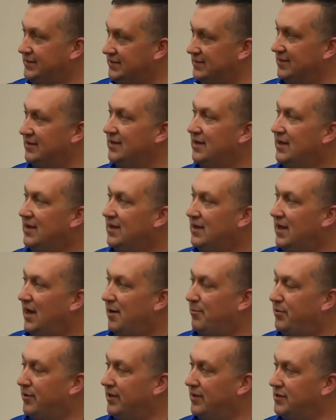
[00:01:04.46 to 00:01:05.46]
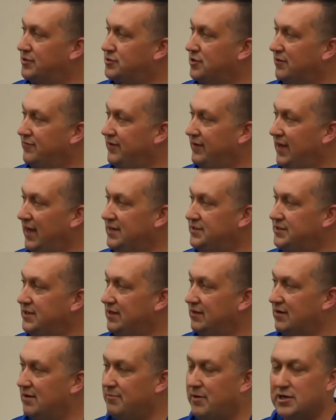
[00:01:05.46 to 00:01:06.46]
to put in the trophy case
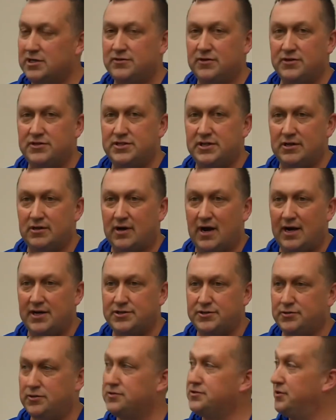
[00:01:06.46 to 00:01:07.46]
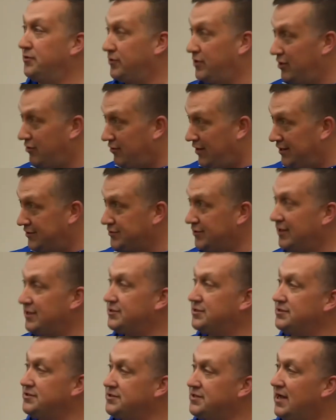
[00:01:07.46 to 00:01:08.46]
here at Marshfield Senior High School. So
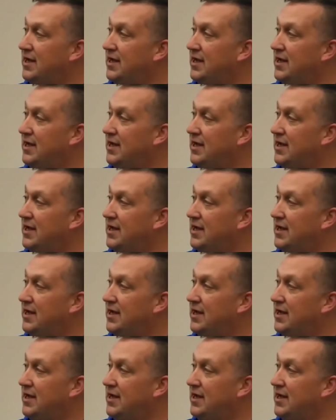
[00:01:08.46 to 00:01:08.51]
congratulations.